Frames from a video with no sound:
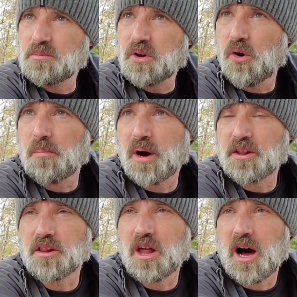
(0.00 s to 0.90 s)
go up by
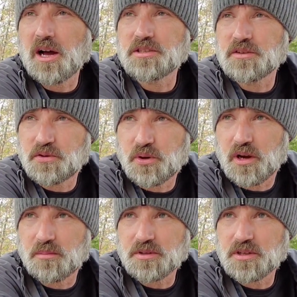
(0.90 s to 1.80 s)
the lodge if you
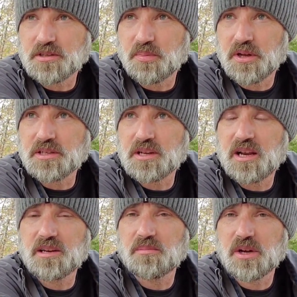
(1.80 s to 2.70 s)
come to this place. I
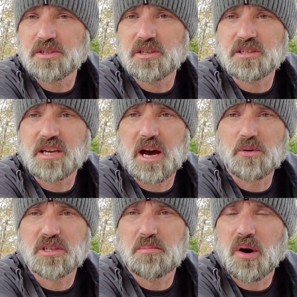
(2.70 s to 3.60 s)
didn't mention it's a
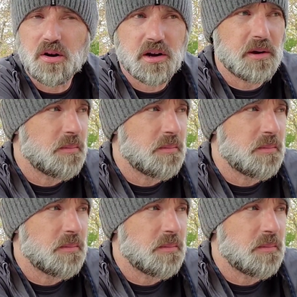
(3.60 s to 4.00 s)
county park,